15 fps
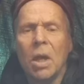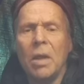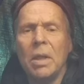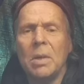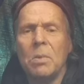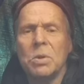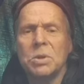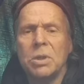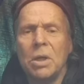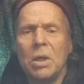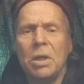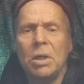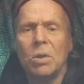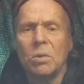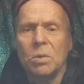and they was
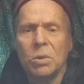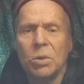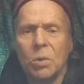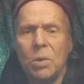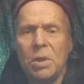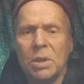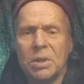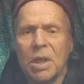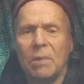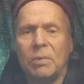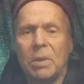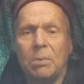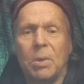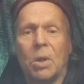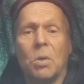in need of doing
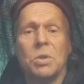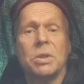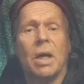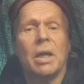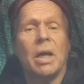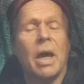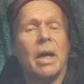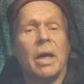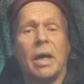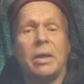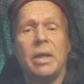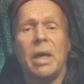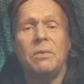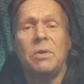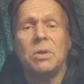something because
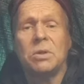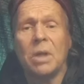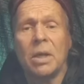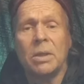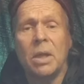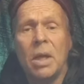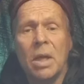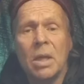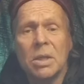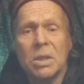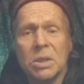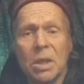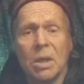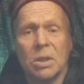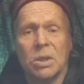I haven't done
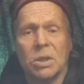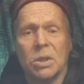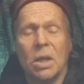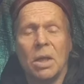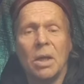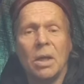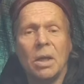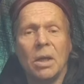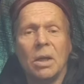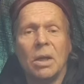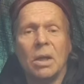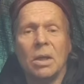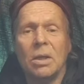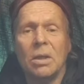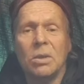such
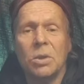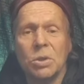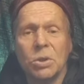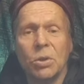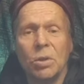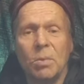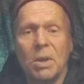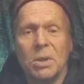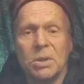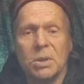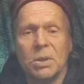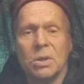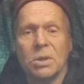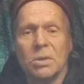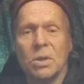
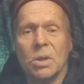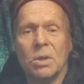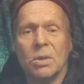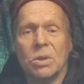disturbances,